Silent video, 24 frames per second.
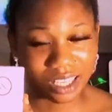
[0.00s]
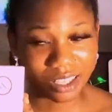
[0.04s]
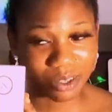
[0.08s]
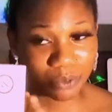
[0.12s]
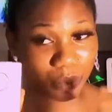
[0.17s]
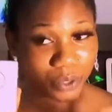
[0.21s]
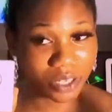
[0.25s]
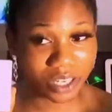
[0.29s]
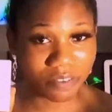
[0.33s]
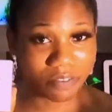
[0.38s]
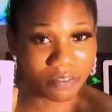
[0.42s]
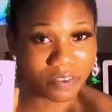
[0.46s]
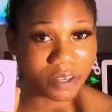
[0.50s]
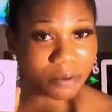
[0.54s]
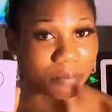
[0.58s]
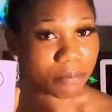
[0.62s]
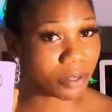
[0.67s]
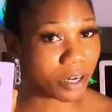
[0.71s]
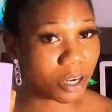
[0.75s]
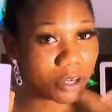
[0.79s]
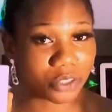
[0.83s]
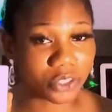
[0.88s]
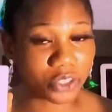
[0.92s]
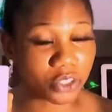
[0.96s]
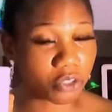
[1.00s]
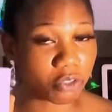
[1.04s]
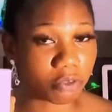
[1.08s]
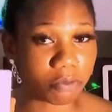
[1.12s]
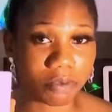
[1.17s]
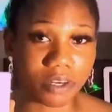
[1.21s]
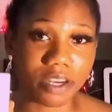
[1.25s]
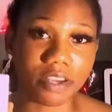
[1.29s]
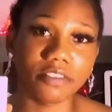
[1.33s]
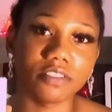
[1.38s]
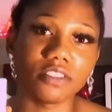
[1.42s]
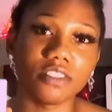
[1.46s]
Whatever, brow gel or
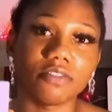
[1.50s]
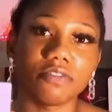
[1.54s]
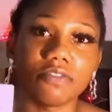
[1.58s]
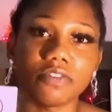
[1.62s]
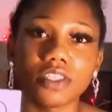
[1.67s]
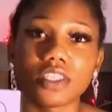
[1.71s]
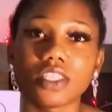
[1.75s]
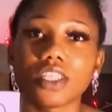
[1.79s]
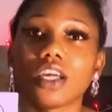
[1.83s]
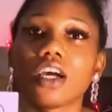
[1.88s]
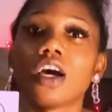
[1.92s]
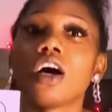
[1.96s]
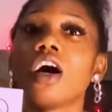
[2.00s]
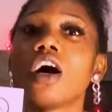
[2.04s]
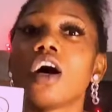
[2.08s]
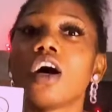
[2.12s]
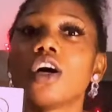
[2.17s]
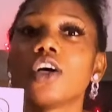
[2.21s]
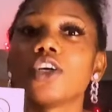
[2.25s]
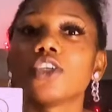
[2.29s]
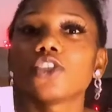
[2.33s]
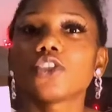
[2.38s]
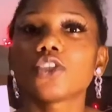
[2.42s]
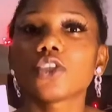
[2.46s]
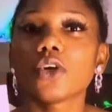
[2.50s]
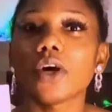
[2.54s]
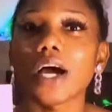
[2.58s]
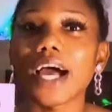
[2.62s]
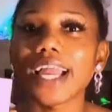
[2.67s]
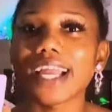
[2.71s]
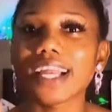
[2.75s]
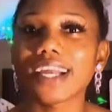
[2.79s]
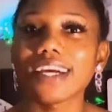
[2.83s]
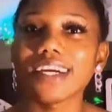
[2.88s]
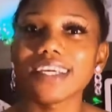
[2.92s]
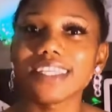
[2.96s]
brow definer. So
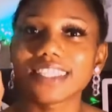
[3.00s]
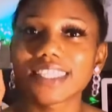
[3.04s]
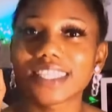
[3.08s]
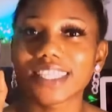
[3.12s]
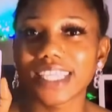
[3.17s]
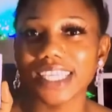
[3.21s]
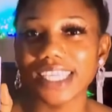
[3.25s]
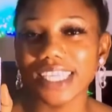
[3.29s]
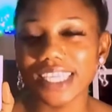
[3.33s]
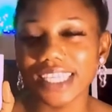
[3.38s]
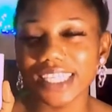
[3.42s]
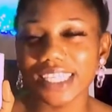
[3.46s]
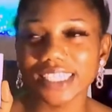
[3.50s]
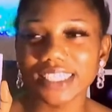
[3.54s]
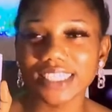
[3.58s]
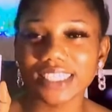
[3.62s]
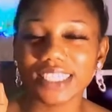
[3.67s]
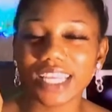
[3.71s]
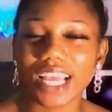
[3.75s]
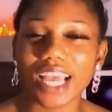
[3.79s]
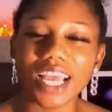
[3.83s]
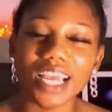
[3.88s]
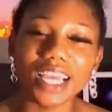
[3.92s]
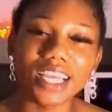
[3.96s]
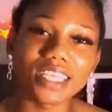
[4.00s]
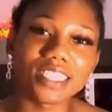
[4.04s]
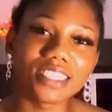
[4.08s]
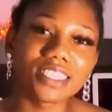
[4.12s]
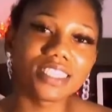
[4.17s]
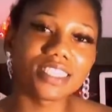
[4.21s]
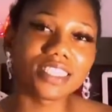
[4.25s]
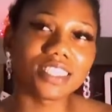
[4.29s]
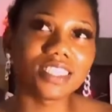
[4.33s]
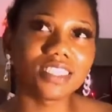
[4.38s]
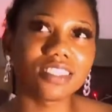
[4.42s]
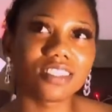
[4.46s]
I got this,
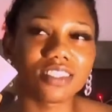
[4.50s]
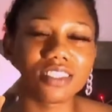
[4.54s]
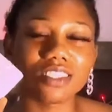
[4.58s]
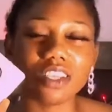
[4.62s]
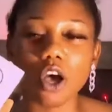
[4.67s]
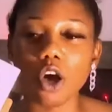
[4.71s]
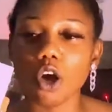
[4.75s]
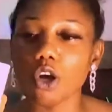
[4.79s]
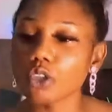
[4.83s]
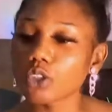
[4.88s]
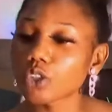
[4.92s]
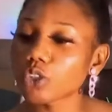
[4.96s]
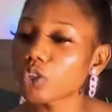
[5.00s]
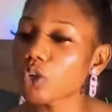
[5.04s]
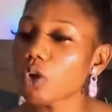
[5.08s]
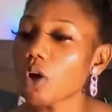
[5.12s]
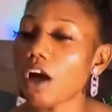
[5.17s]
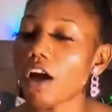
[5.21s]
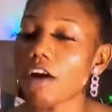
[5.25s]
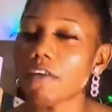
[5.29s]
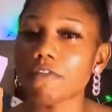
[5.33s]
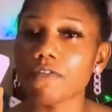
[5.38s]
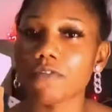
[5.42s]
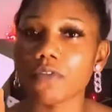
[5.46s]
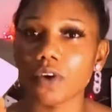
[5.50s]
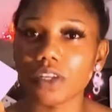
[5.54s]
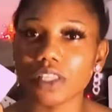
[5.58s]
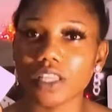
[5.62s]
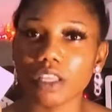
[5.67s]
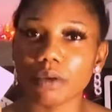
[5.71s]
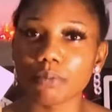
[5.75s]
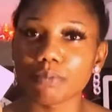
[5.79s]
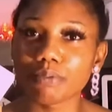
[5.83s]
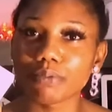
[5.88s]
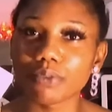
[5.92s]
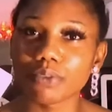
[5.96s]
and it is also
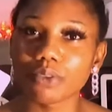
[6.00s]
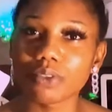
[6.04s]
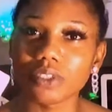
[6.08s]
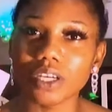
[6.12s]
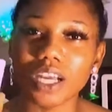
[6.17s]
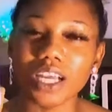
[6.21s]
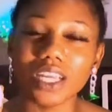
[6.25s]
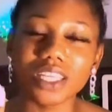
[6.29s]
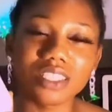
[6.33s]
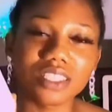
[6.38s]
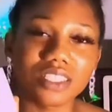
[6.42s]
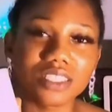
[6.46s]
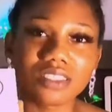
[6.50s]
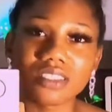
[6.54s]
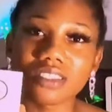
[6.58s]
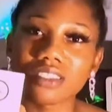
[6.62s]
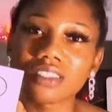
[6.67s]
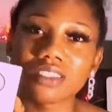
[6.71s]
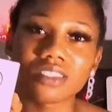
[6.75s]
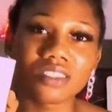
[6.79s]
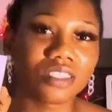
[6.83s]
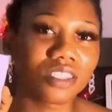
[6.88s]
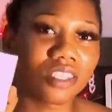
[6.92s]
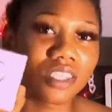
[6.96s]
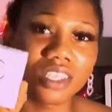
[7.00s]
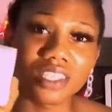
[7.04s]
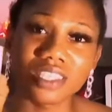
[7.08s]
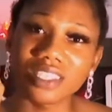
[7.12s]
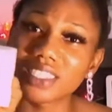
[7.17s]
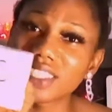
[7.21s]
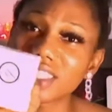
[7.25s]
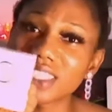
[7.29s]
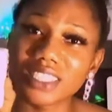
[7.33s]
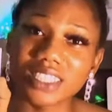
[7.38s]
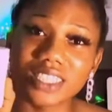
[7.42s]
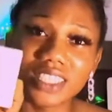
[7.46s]
affordable, and
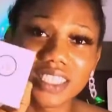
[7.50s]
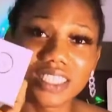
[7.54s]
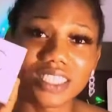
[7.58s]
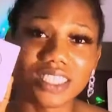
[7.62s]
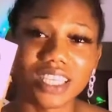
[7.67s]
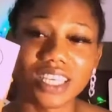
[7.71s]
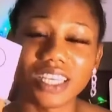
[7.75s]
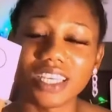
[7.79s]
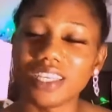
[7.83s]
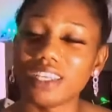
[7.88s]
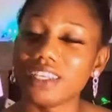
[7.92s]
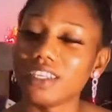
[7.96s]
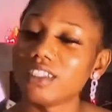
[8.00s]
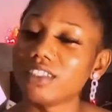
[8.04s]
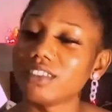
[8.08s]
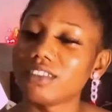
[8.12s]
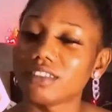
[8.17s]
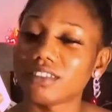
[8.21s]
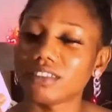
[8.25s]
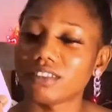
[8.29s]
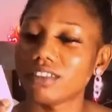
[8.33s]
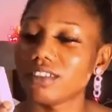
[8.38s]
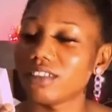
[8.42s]
this thing,